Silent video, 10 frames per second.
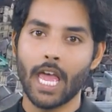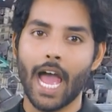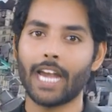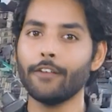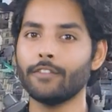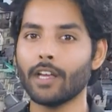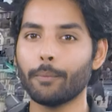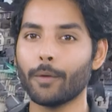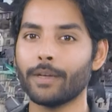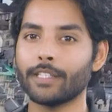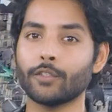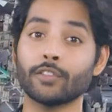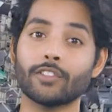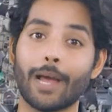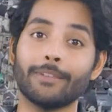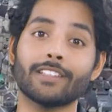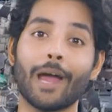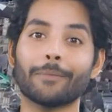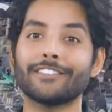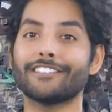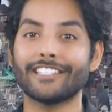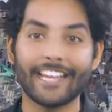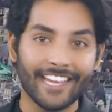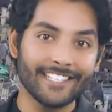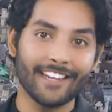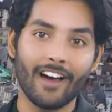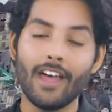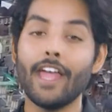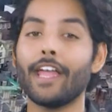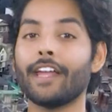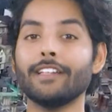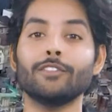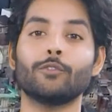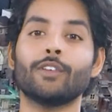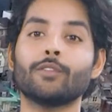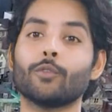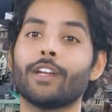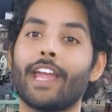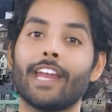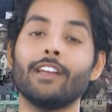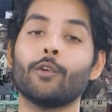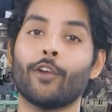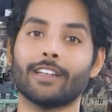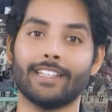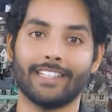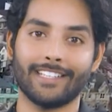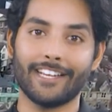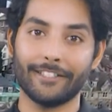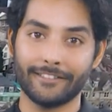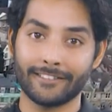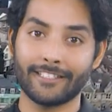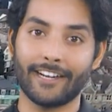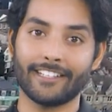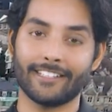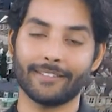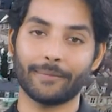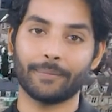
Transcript: and if they are permitted to establish campuses in India, Indian students would gain greatly, he stated.